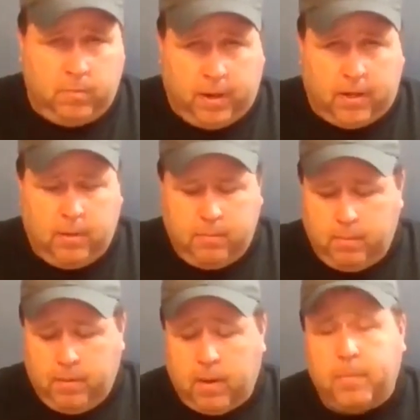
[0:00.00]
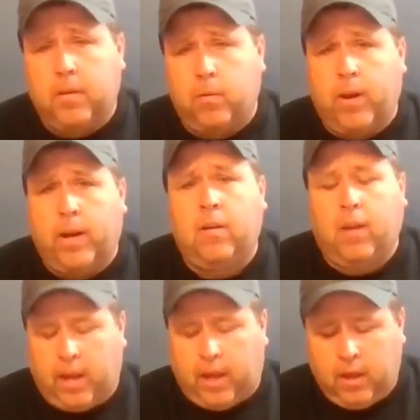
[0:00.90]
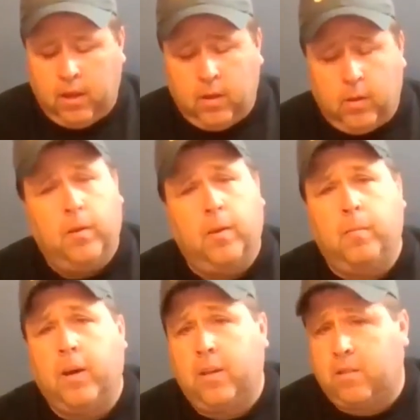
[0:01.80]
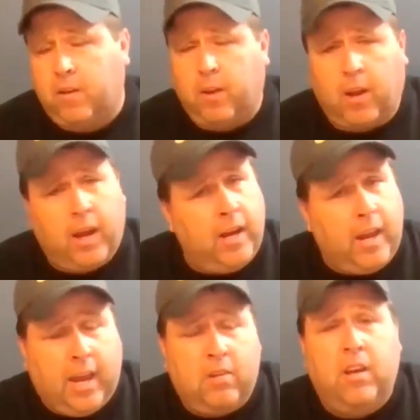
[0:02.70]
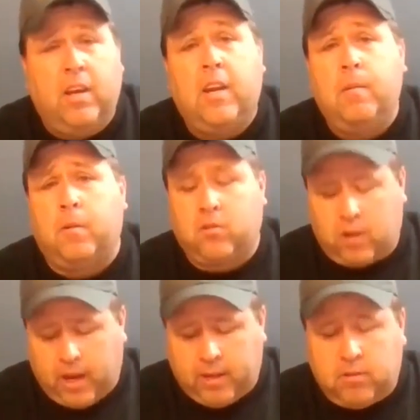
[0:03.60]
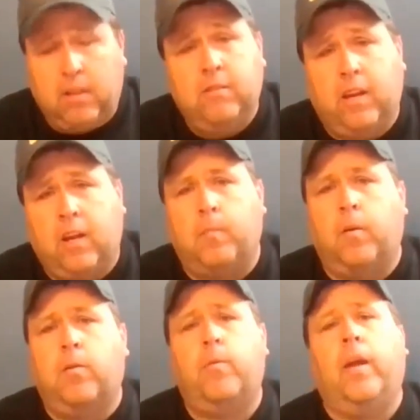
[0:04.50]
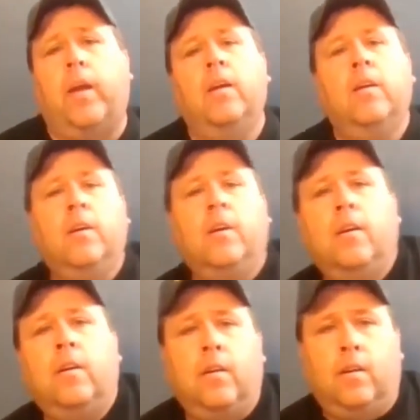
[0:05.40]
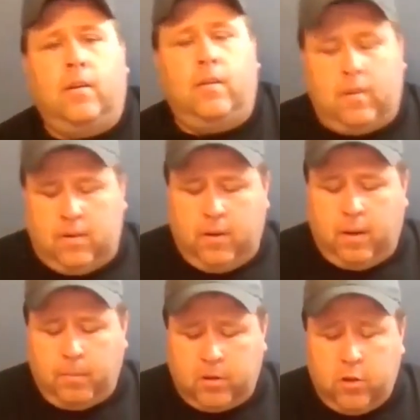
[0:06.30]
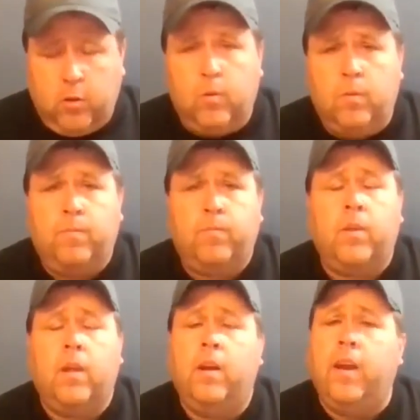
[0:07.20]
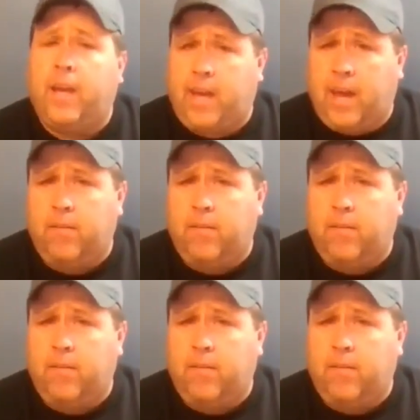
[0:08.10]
expect him to be up at the red clay. When the money's on the line, AJ Demo shines. He's at number 3. Number 2, Nick